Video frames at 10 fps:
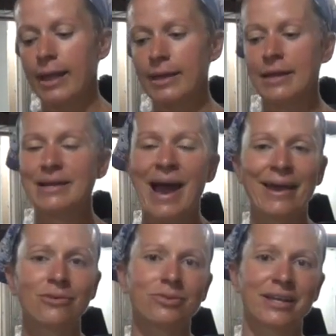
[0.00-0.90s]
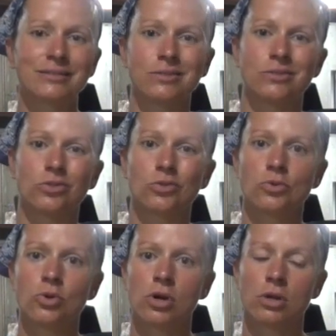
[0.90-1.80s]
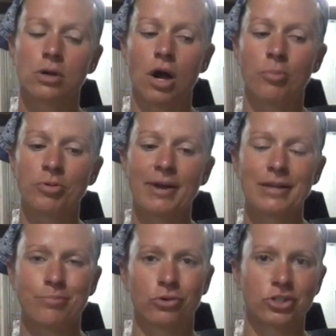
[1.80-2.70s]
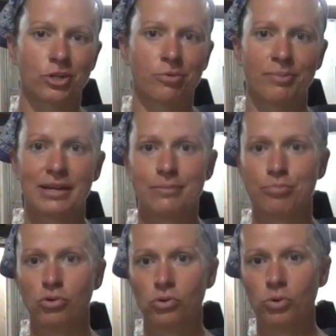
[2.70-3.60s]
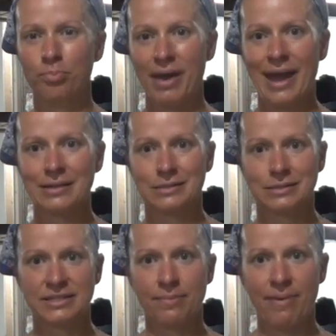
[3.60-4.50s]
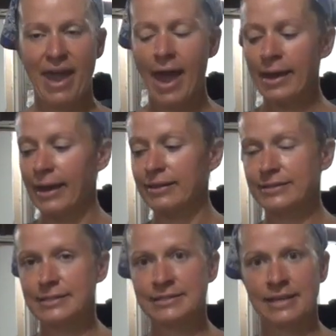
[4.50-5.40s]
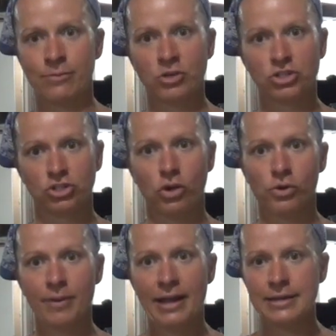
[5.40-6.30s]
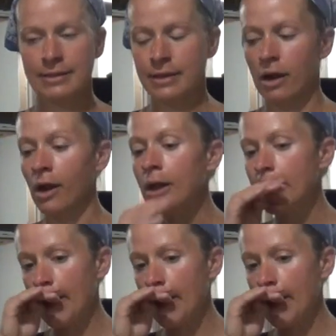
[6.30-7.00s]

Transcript: And I don't like to do upper body push, upper body pull back to back. I like to sandwich lower body in there.